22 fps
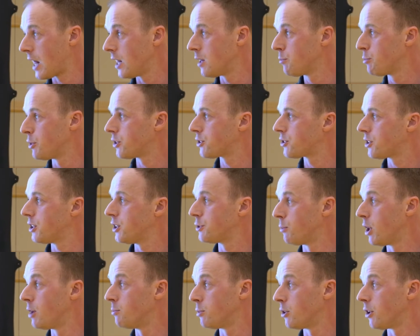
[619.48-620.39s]
Albert,
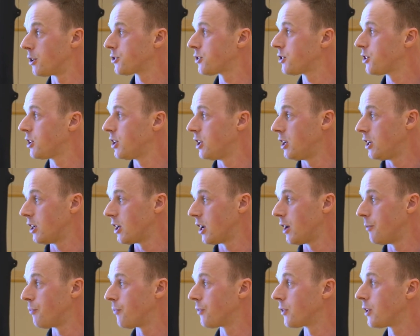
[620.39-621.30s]
he's my boss.
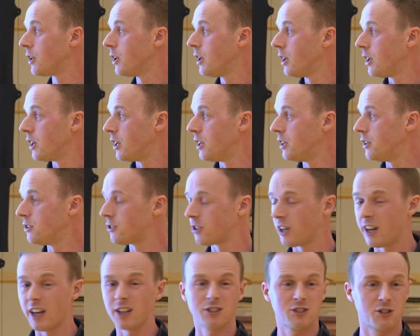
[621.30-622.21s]

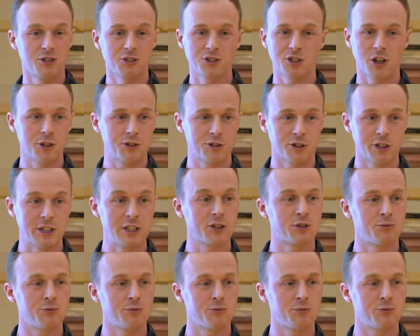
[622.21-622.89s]
He's an ex-consultant.